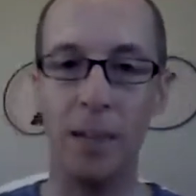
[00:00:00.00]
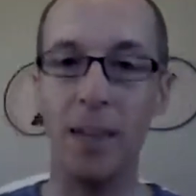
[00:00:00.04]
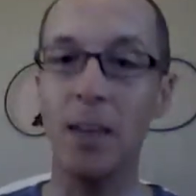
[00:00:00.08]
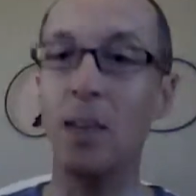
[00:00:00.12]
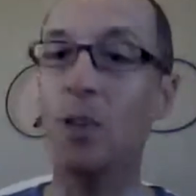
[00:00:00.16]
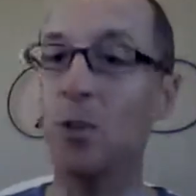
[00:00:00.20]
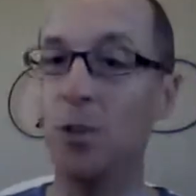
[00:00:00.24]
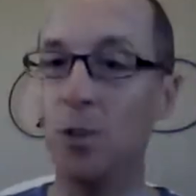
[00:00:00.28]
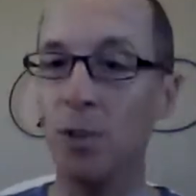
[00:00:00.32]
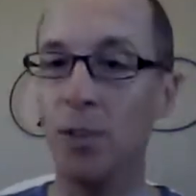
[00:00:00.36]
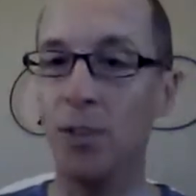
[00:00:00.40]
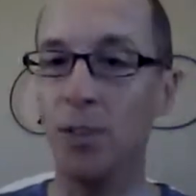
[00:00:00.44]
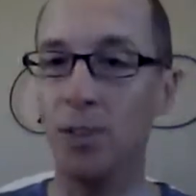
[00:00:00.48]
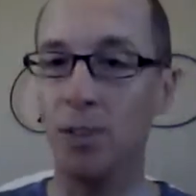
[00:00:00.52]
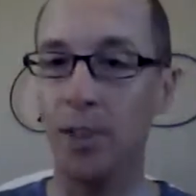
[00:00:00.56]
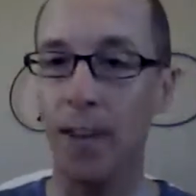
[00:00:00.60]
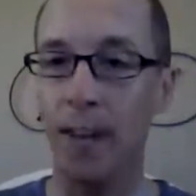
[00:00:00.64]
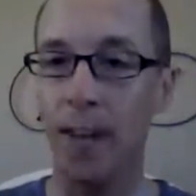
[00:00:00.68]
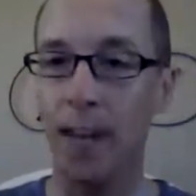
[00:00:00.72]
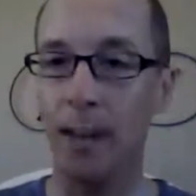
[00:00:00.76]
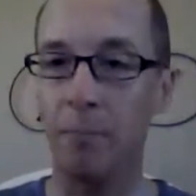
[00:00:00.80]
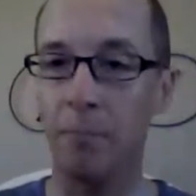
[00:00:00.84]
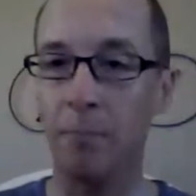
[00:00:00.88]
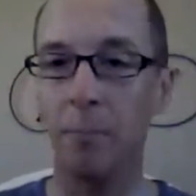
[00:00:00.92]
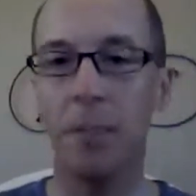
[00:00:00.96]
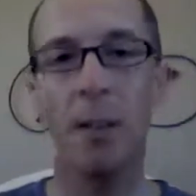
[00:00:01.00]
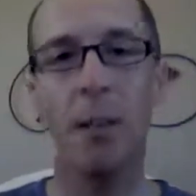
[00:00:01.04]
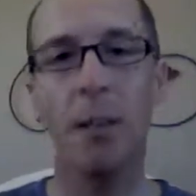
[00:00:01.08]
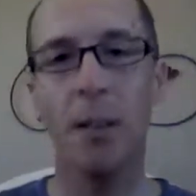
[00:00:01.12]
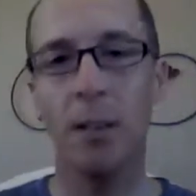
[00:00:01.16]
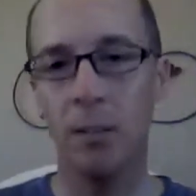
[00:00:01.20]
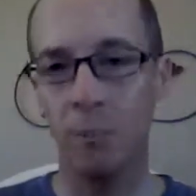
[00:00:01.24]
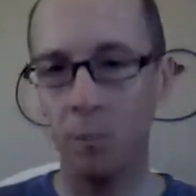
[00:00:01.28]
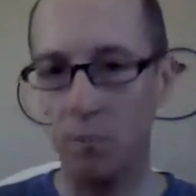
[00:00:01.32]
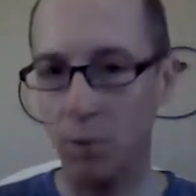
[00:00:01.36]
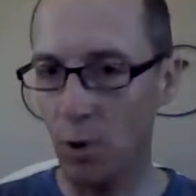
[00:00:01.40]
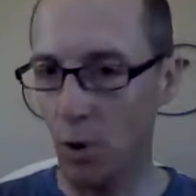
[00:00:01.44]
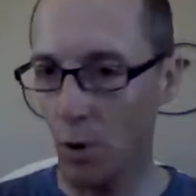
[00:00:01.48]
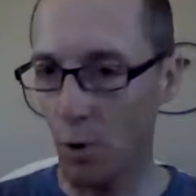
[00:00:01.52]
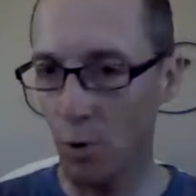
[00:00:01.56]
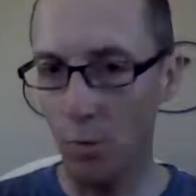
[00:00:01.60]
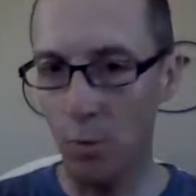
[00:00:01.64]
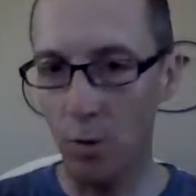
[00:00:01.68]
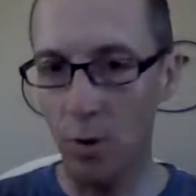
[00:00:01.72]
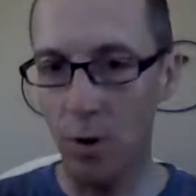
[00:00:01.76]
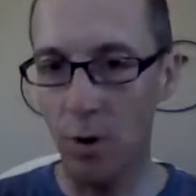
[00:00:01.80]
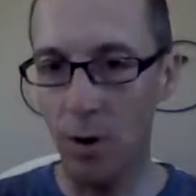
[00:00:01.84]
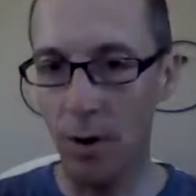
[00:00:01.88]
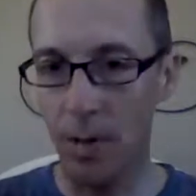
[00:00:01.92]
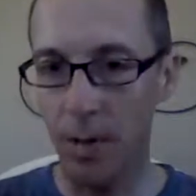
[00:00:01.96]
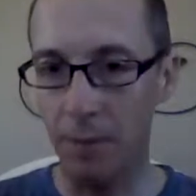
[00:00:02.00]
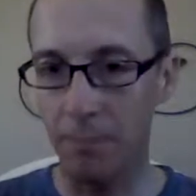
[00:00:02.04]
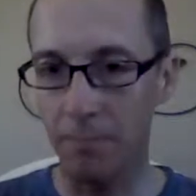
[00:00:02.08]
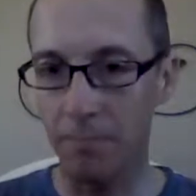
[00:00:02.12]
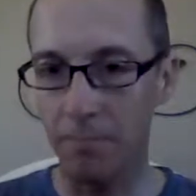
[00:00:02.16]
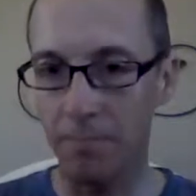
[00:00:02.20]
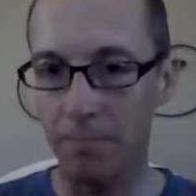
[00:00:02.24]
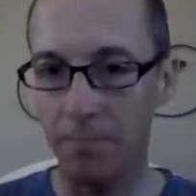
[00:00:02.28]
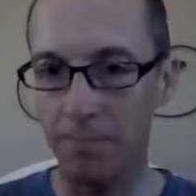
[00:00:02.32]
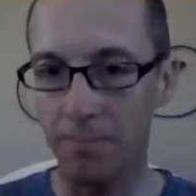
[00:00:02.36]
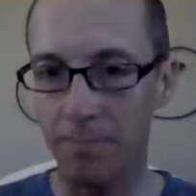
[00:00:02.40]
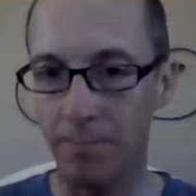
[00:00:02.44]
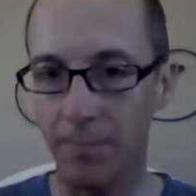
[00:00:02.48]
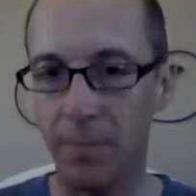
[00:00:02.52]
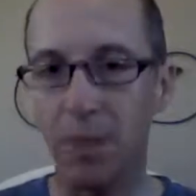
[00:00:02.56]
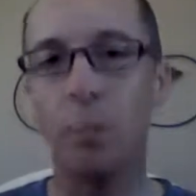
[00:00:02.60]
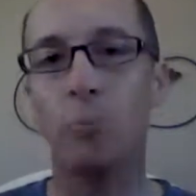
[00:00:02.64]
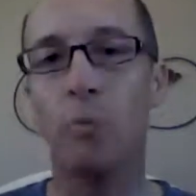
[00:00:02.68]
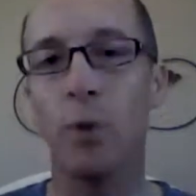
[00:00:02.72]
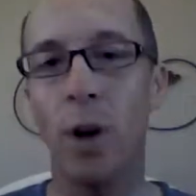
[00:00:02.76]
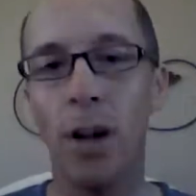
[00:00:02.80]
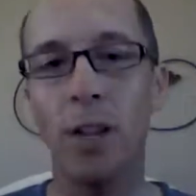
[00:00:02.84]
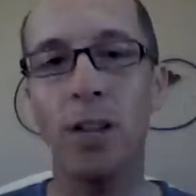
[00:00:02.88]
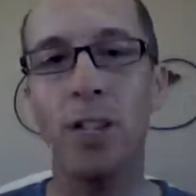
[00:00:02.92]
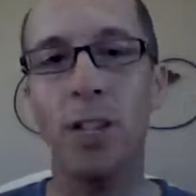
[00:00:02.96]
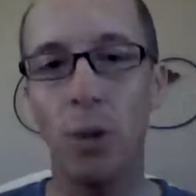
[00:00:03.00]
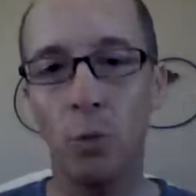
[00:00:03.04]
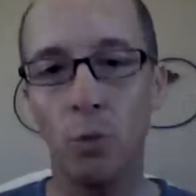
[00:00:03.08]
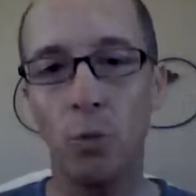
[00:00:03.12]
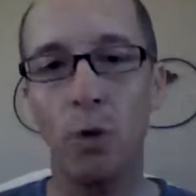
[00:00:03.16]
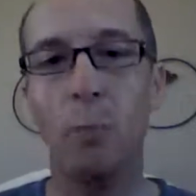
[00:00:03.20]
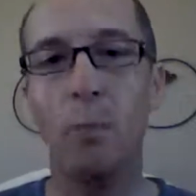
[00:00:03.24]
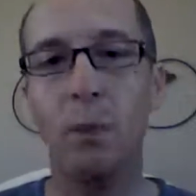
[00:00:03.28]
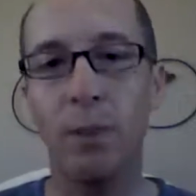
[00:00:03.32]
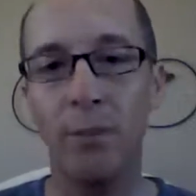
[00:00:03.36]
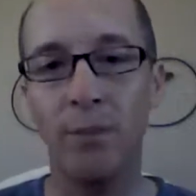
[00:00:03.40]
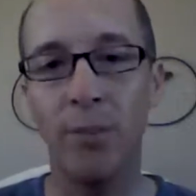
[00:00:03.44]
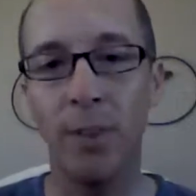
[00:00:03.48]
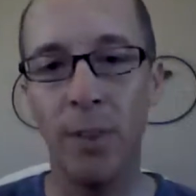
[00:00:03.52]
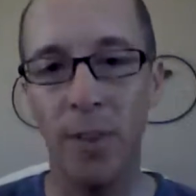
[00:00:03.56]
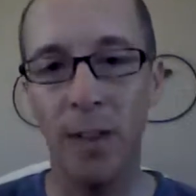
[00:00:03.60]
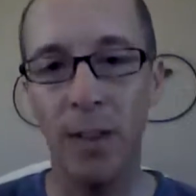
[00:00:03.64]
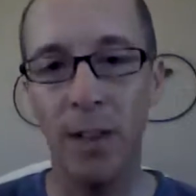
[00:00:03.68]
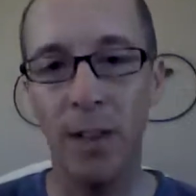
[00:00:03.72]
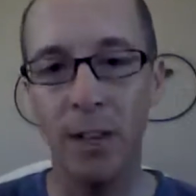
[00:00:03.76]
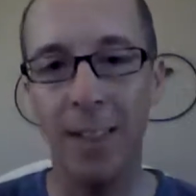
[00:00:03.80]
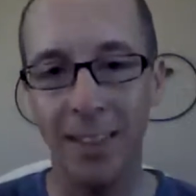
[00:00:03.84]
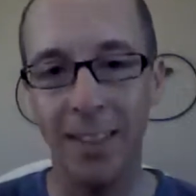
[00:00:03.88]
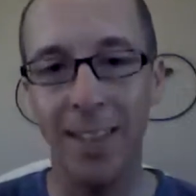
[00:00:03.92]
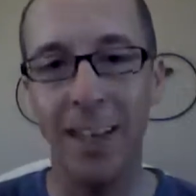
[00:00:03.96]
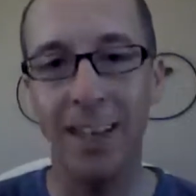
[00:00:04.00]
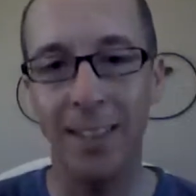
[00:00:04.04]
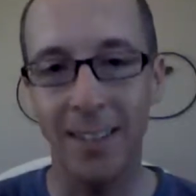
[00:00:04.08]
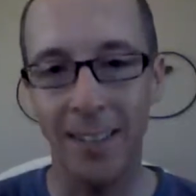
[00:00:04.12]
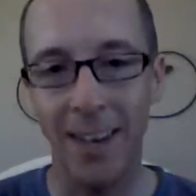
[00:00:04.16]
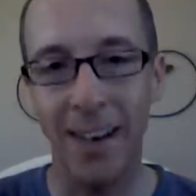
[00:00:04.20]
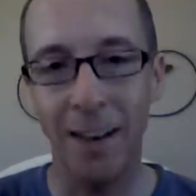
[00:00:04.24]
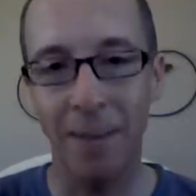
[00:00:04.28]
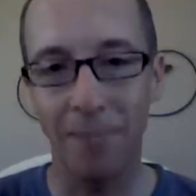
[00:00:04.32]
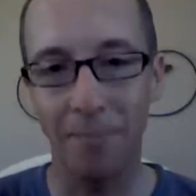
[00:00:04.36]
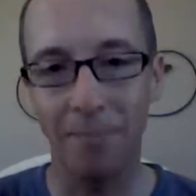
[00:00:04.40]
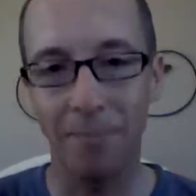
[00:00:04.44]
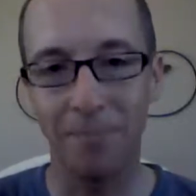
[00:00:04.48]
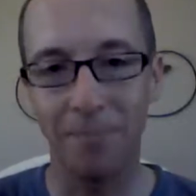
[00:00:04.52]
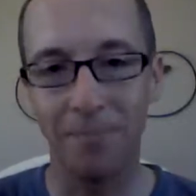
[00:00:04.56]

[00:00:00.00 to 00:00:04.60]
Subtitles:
He could say, don't worry, the project will be finished at that time.